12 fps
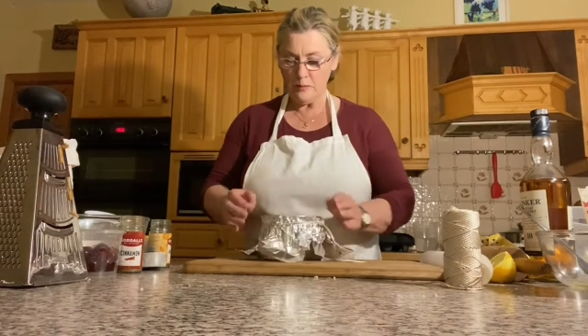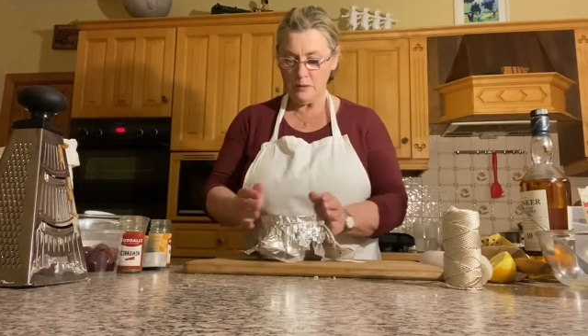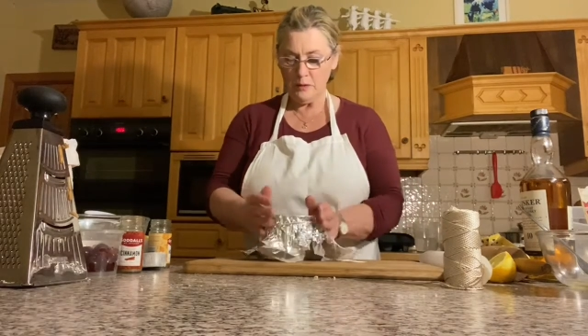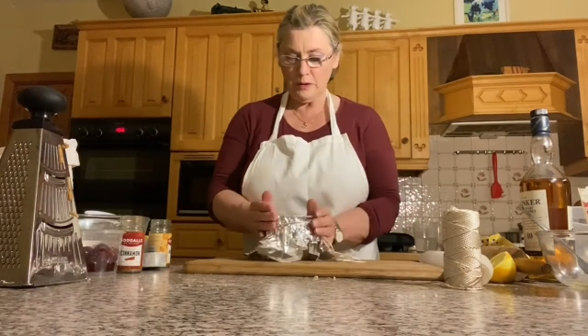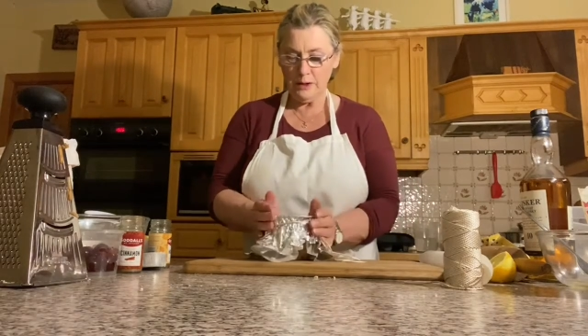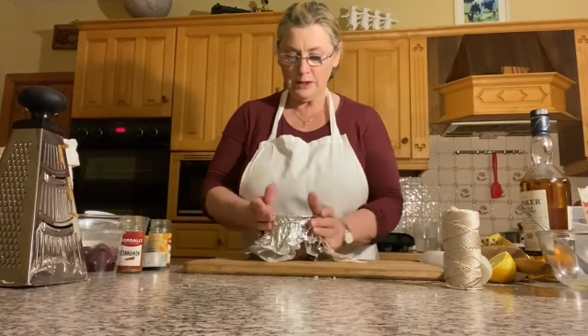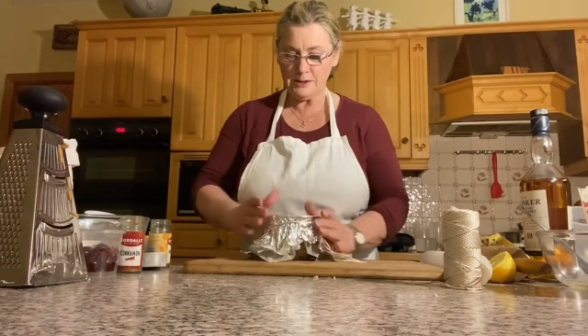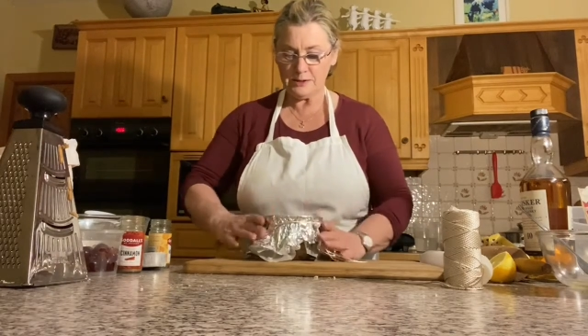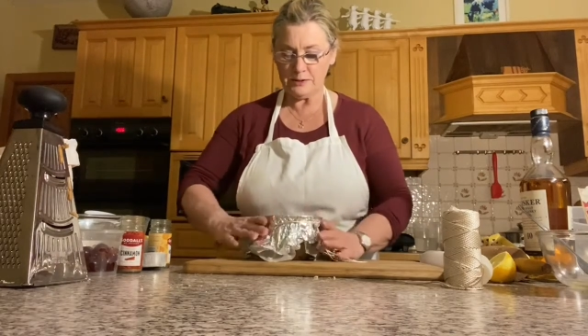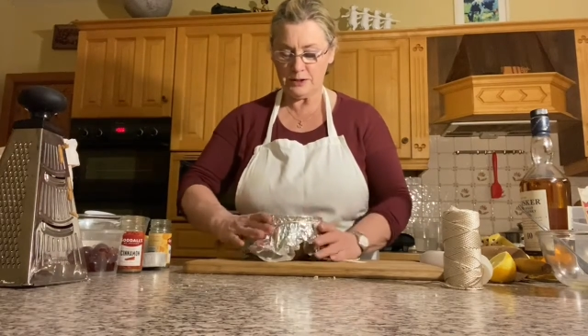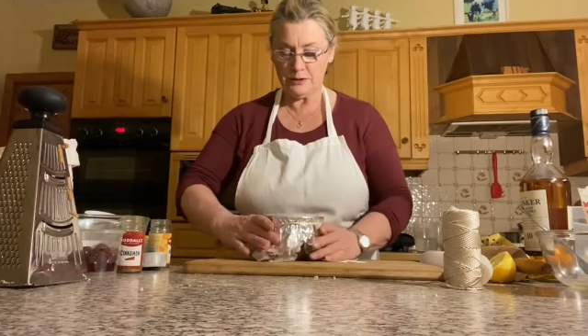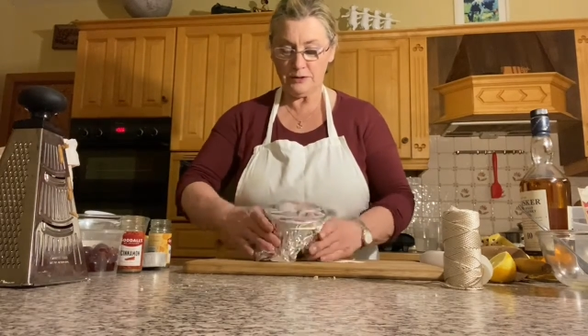Okay, so there
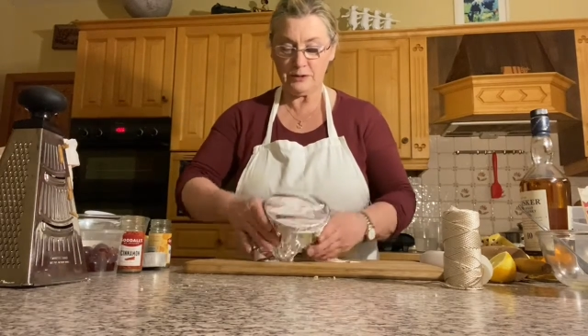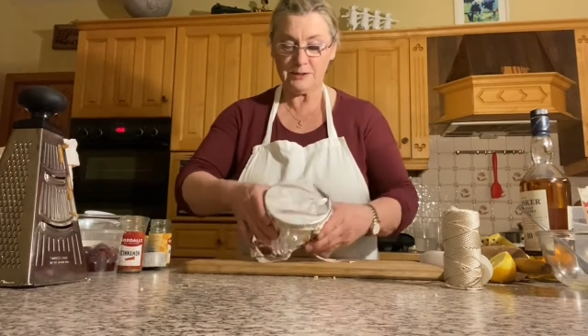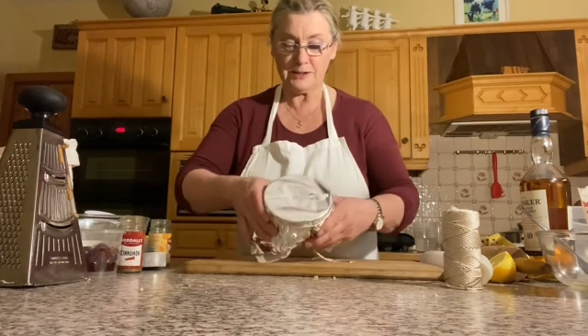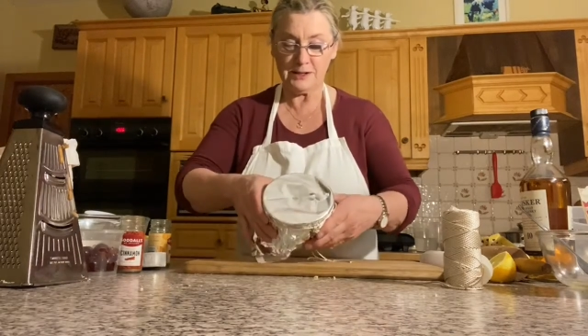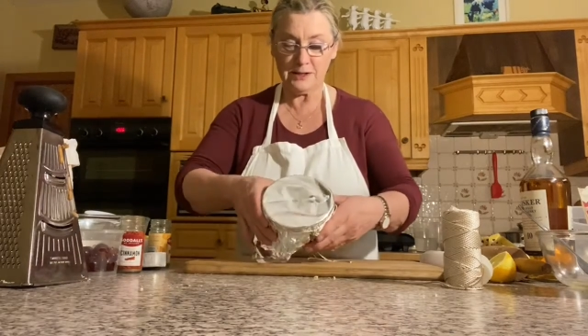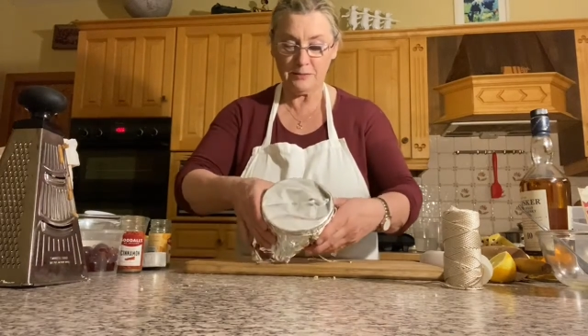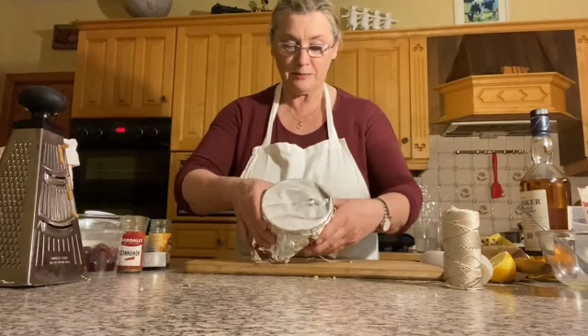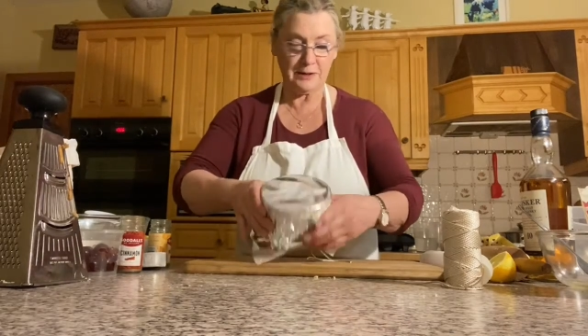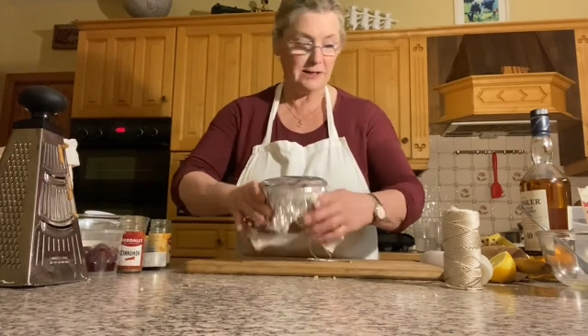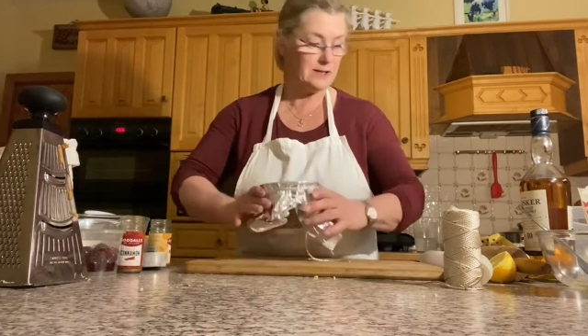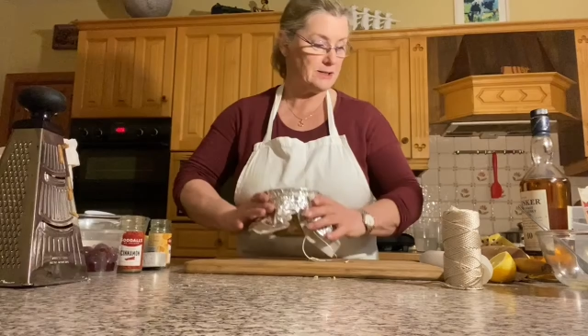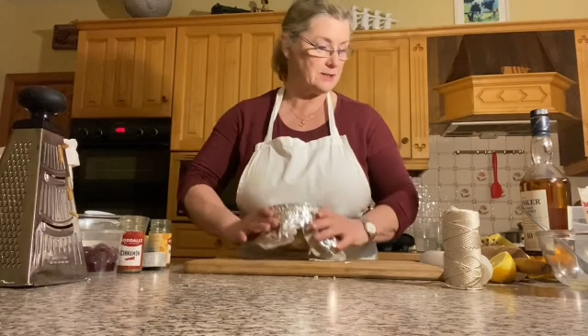you can see the
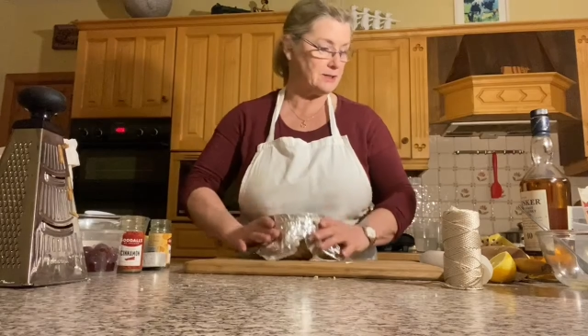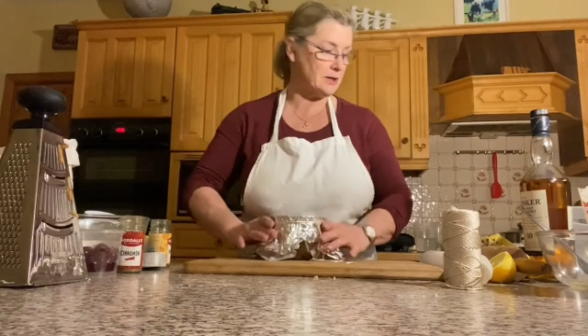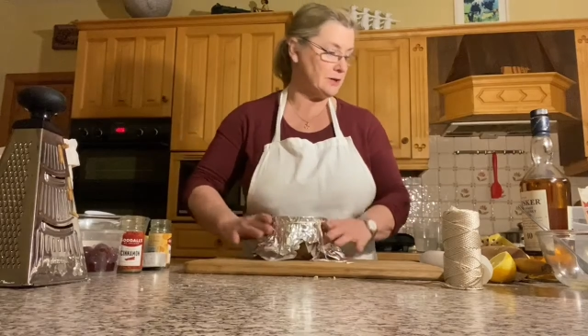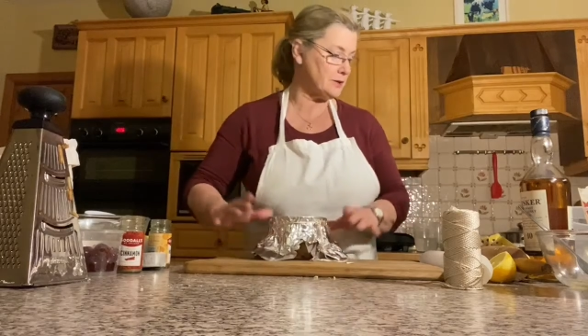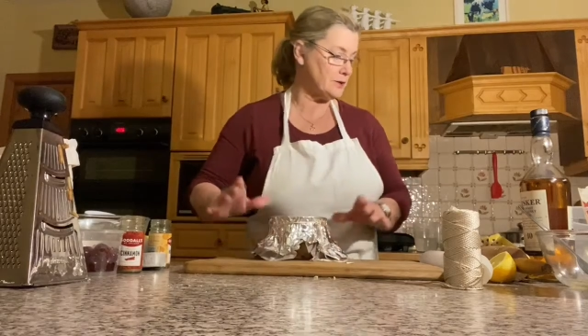pleat is on it.